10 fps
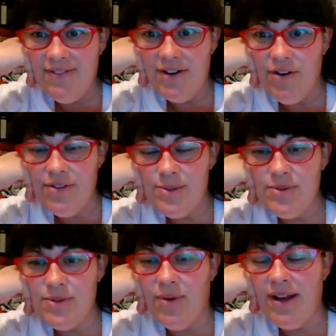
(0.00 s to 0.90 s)
I didn't even
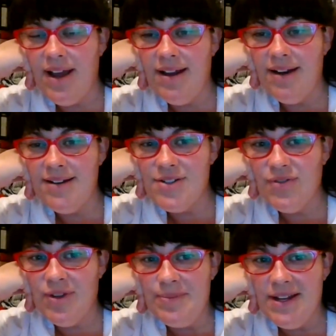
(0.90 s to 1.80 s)
know this was going on. I
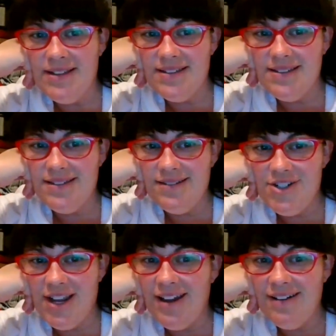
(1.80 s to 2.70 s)
just flipped on
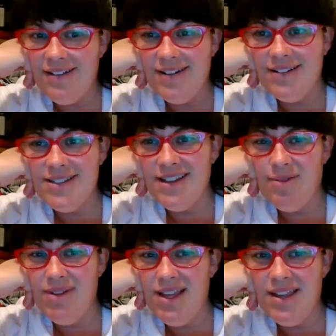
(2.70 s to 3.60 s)
this channel and I
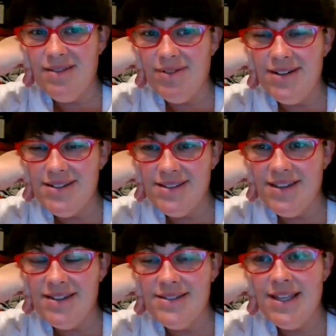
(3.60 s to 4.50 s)
was like, wait, what
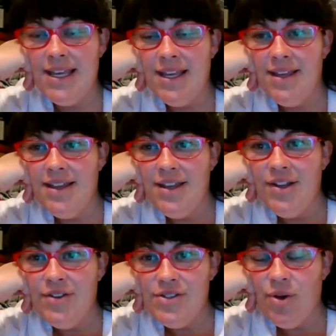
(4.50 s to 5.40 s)
is this?
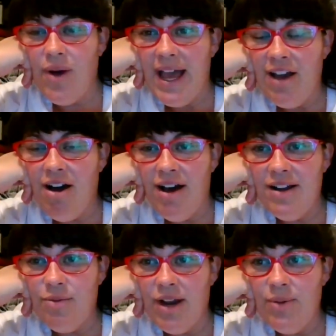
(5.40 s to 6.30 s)
So I
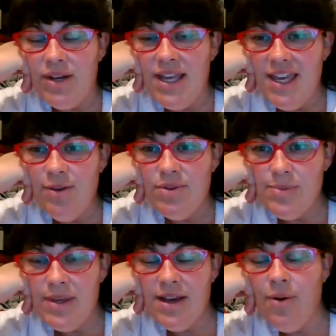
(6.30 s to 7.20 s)
caught it right when
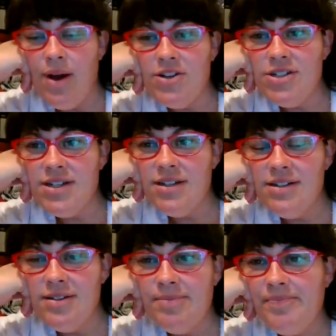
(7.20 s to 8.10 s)
he was being
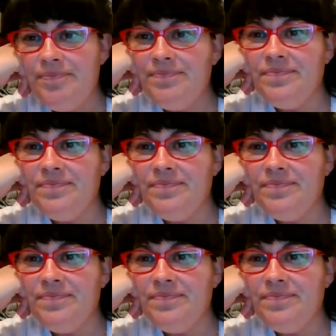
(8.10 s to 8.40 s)
questioned.